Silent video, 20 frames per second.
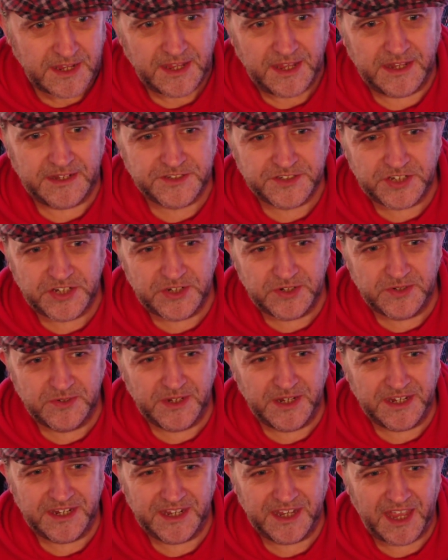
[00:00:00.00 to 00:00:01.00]
And
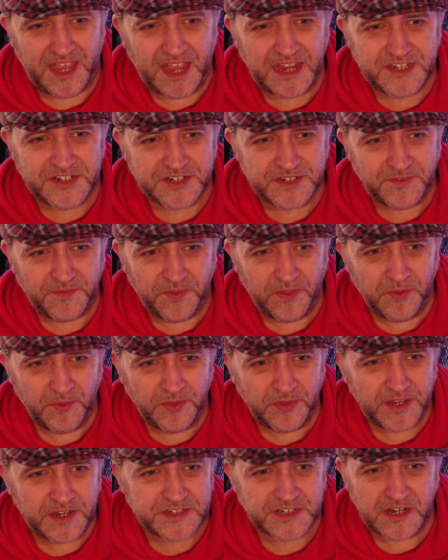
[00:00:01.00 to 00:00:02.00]
two, I just feel
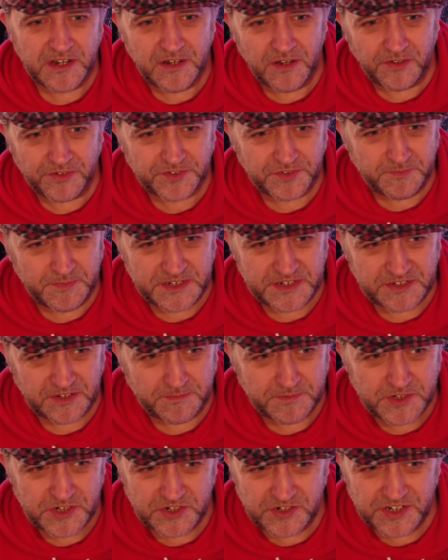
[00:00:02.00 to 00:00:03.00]
there's a lot of missed
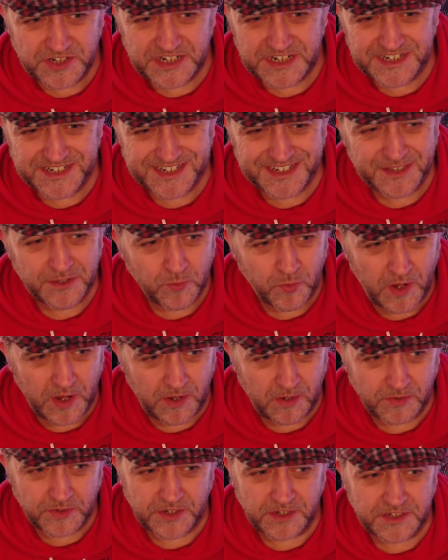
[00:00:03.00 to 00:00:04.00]
opportunities, and the
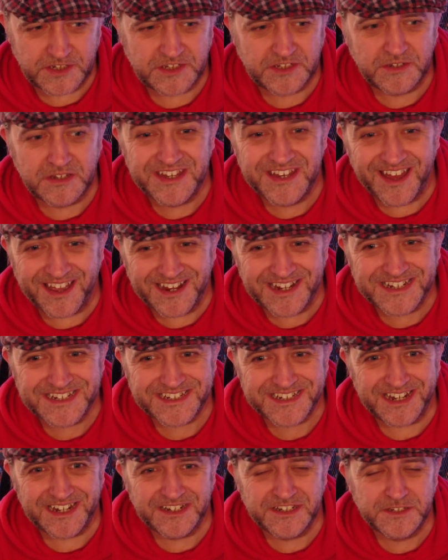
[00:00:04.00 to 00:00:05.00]
world, as
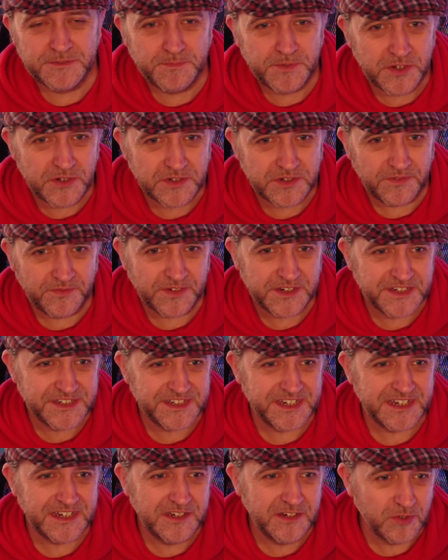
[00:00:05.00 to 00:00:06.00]
nice and as beautiful as
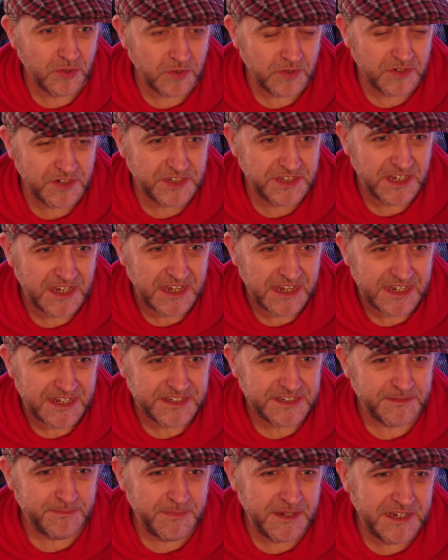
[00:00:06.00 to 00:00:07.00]
it looks,
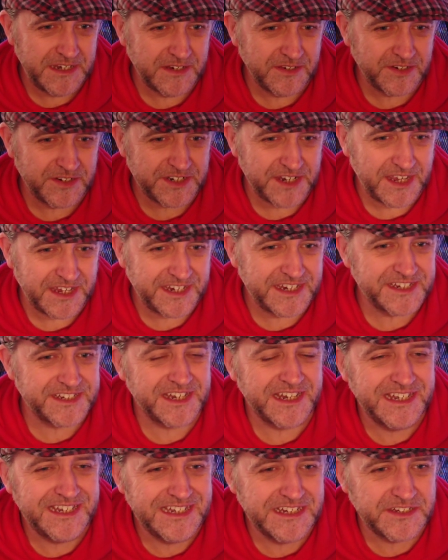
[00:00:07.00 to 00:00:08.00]
for me looks like it's
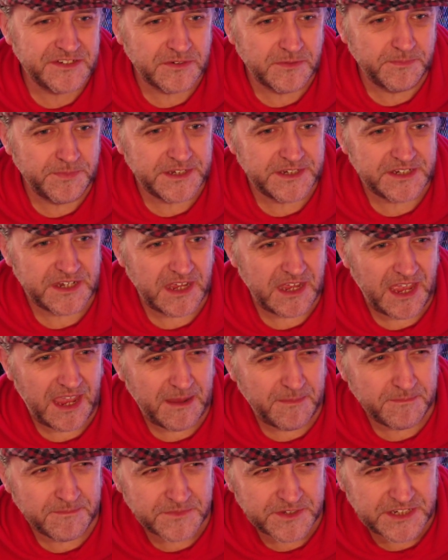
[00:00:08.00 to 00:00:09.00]
a little bit
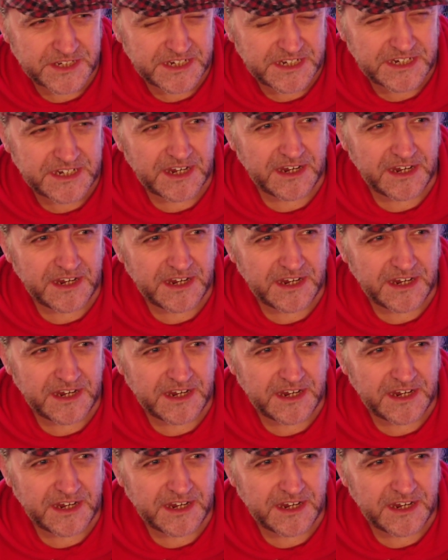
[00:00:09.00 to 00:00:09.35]
empty